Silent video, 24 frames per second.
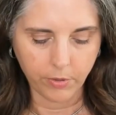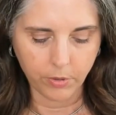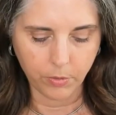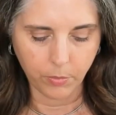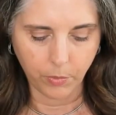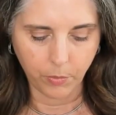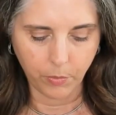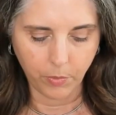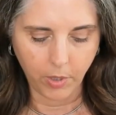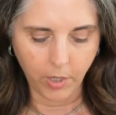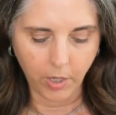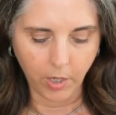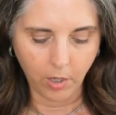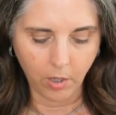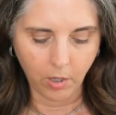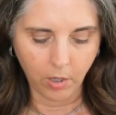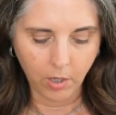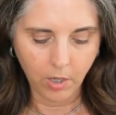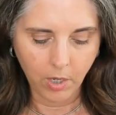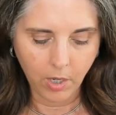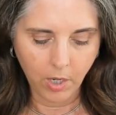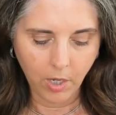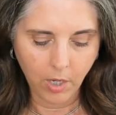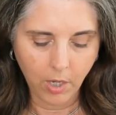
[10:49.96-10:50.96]
we were there
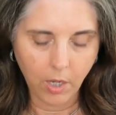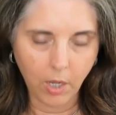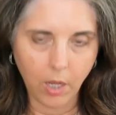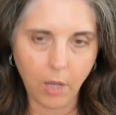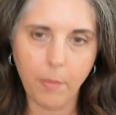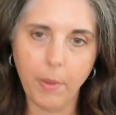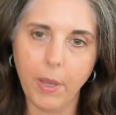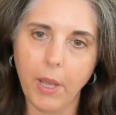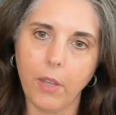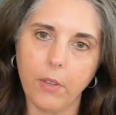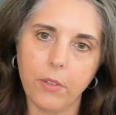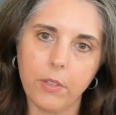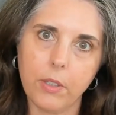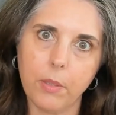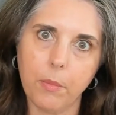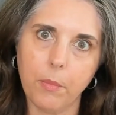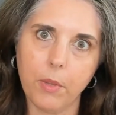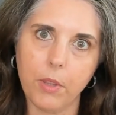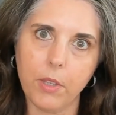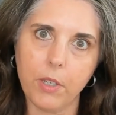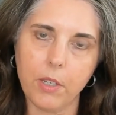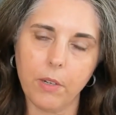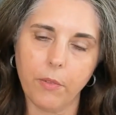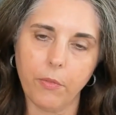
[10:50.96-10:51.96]
about some
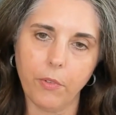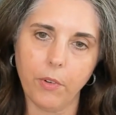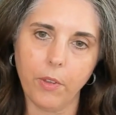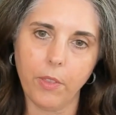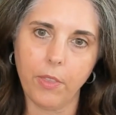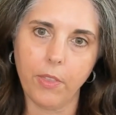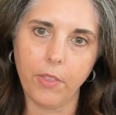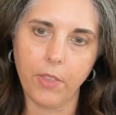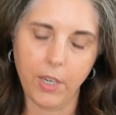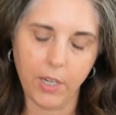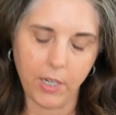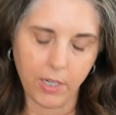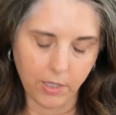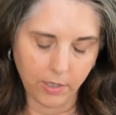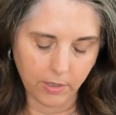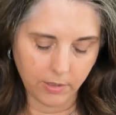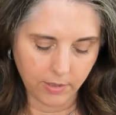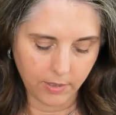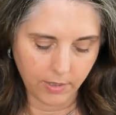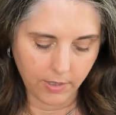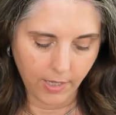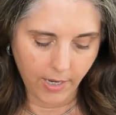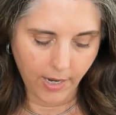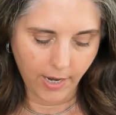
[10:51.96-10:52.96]
of the different
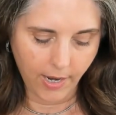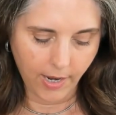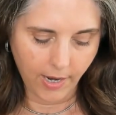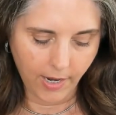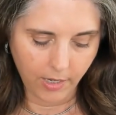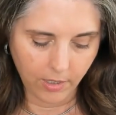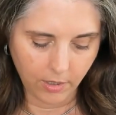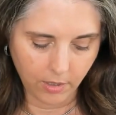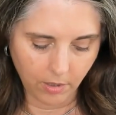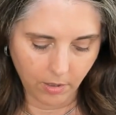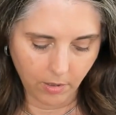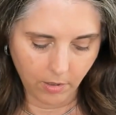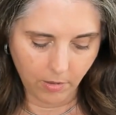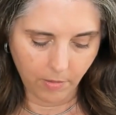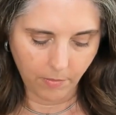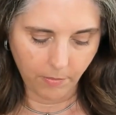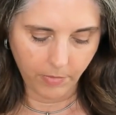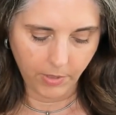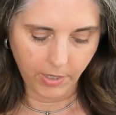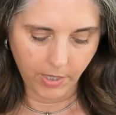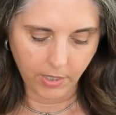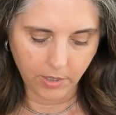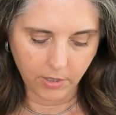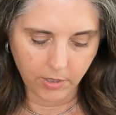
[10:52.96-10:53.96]
things that
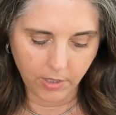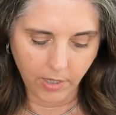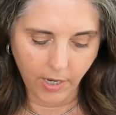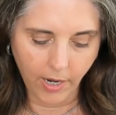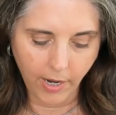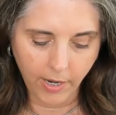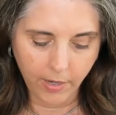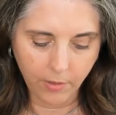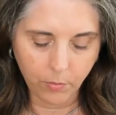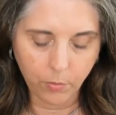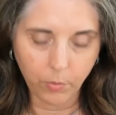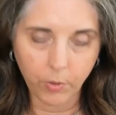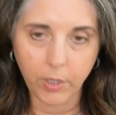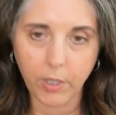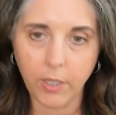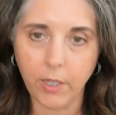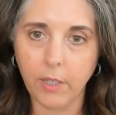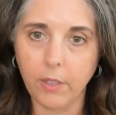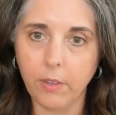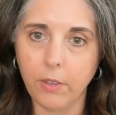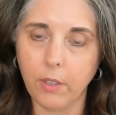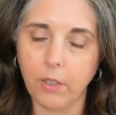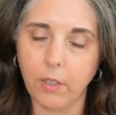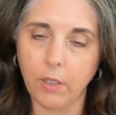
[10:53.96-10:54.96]
they had dyed
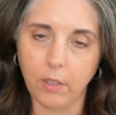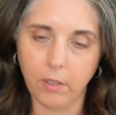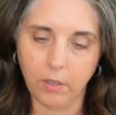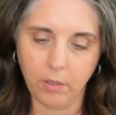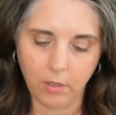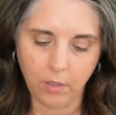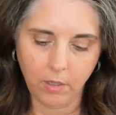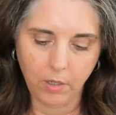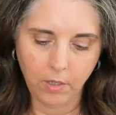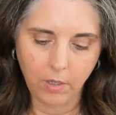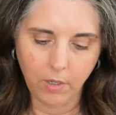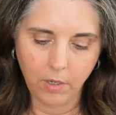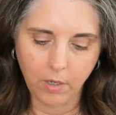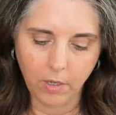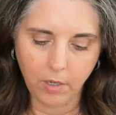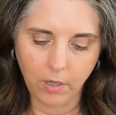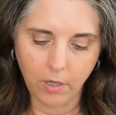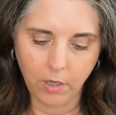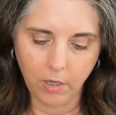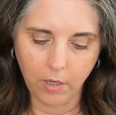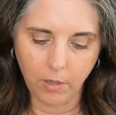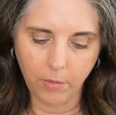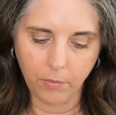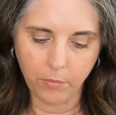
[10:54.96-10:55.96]
with, and
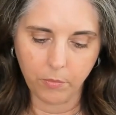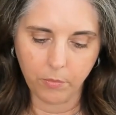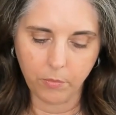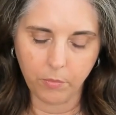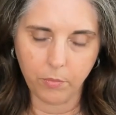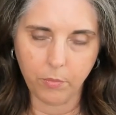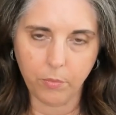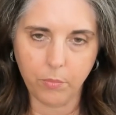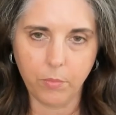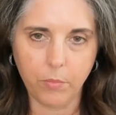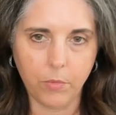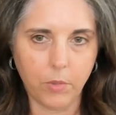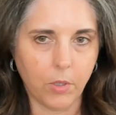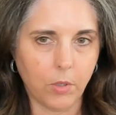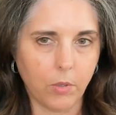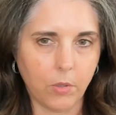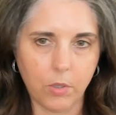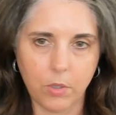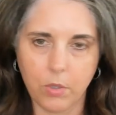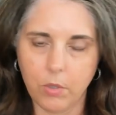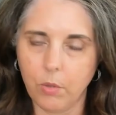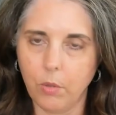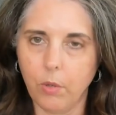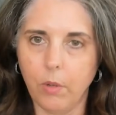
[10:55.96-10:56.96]

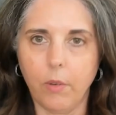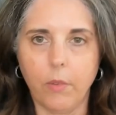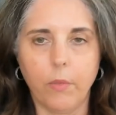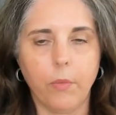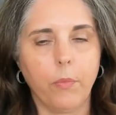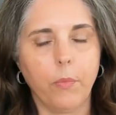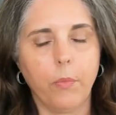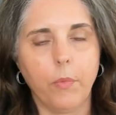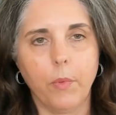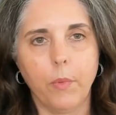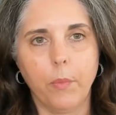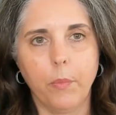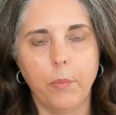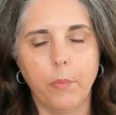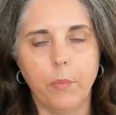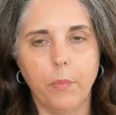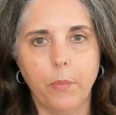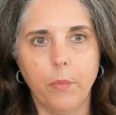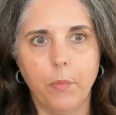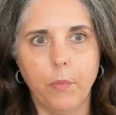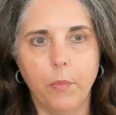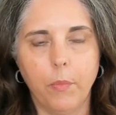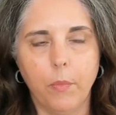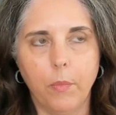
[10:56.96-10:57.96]
just sort of
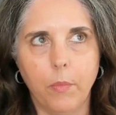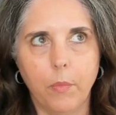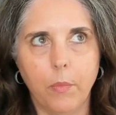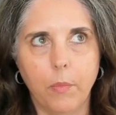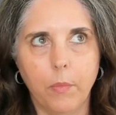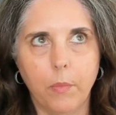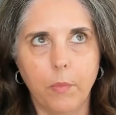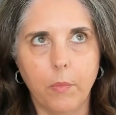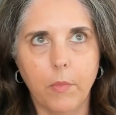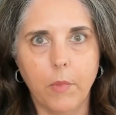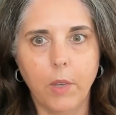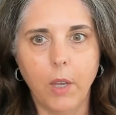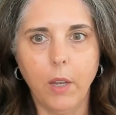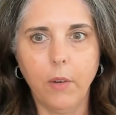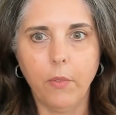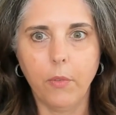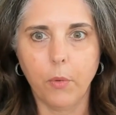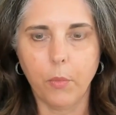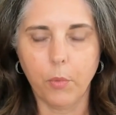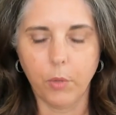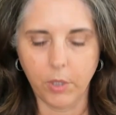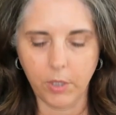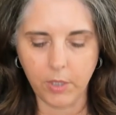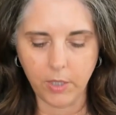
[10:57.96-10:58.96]
kind of
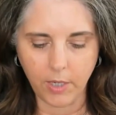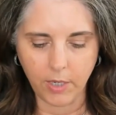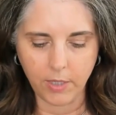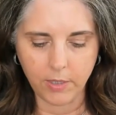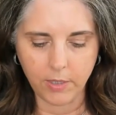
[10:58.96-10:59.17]
a really nice